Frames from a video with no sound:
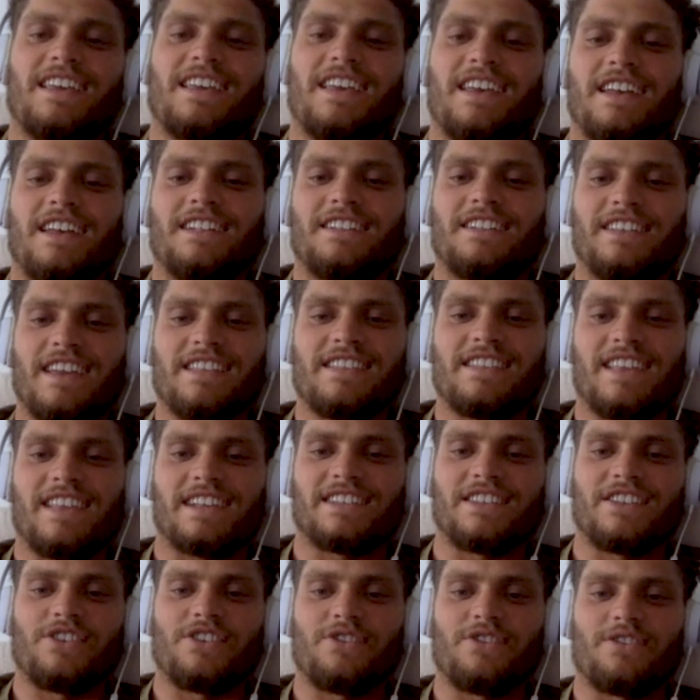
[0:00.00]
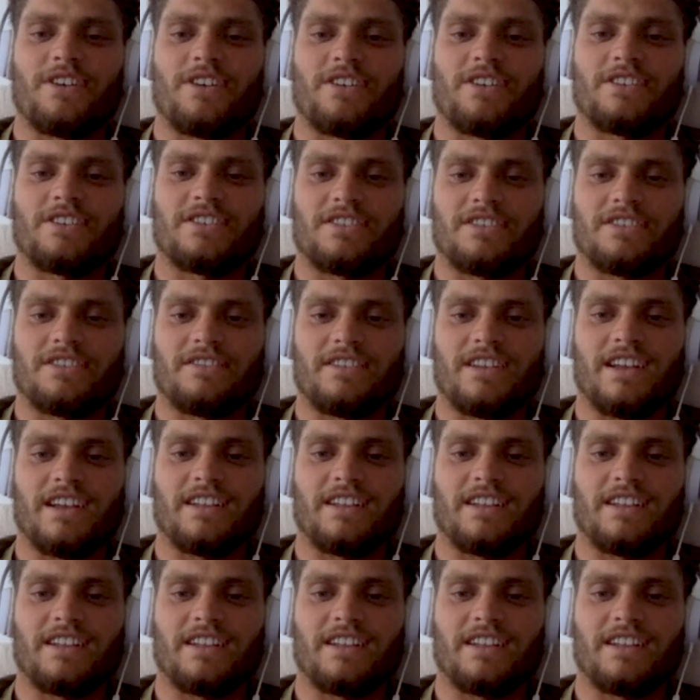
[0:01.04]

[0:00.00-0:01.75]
10,000 euros on our